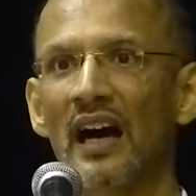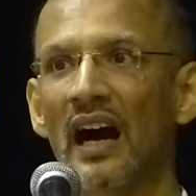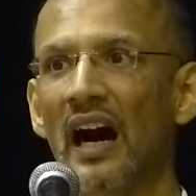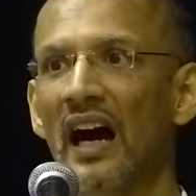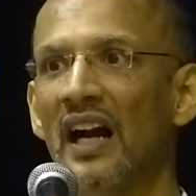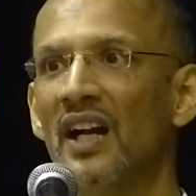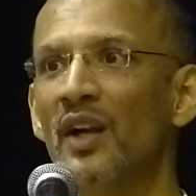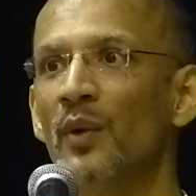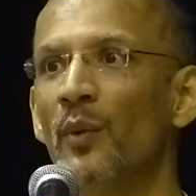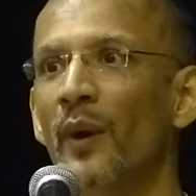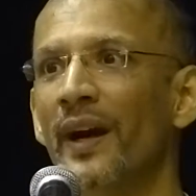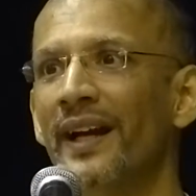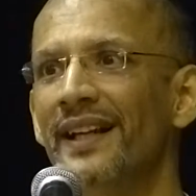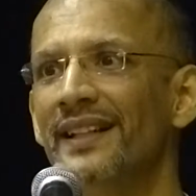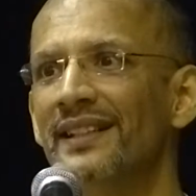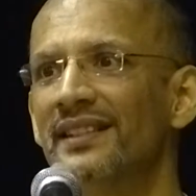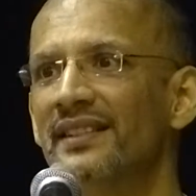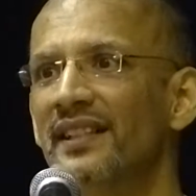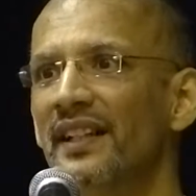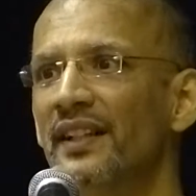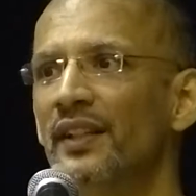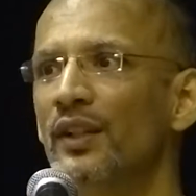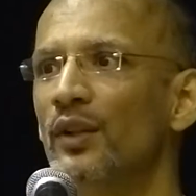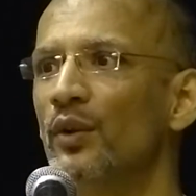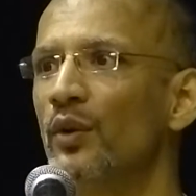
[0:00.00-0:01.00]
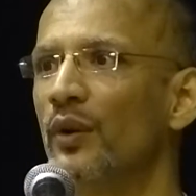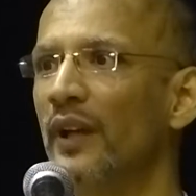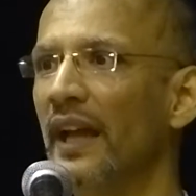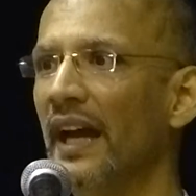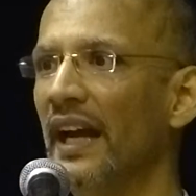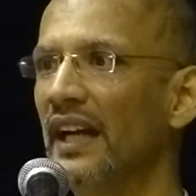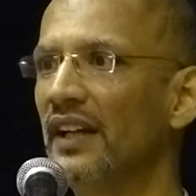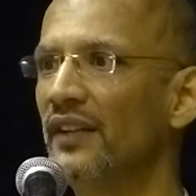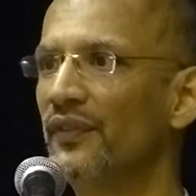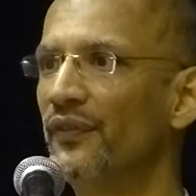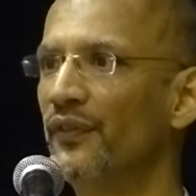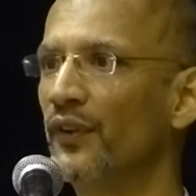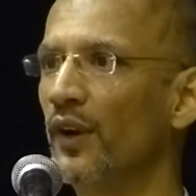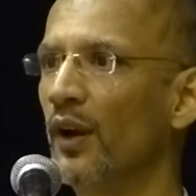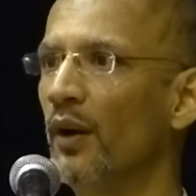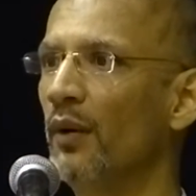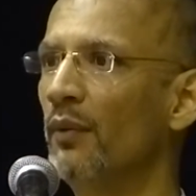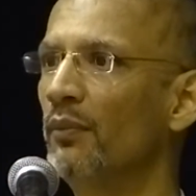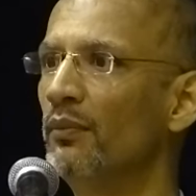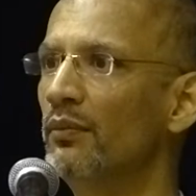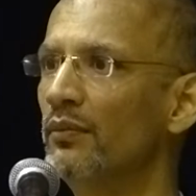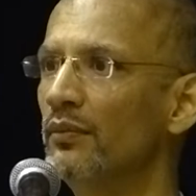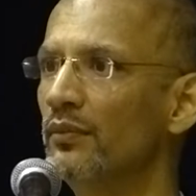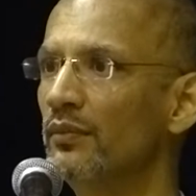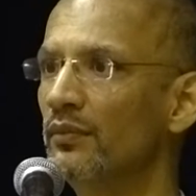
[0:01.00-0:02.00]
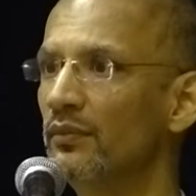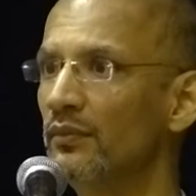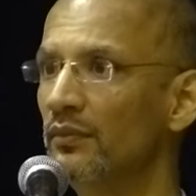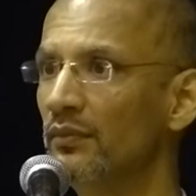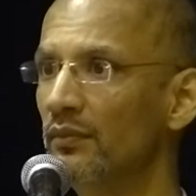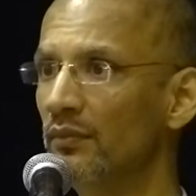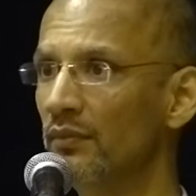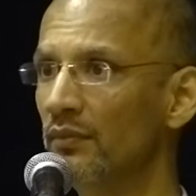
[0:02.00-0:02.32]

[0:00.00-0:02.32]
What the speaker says: advice that you get from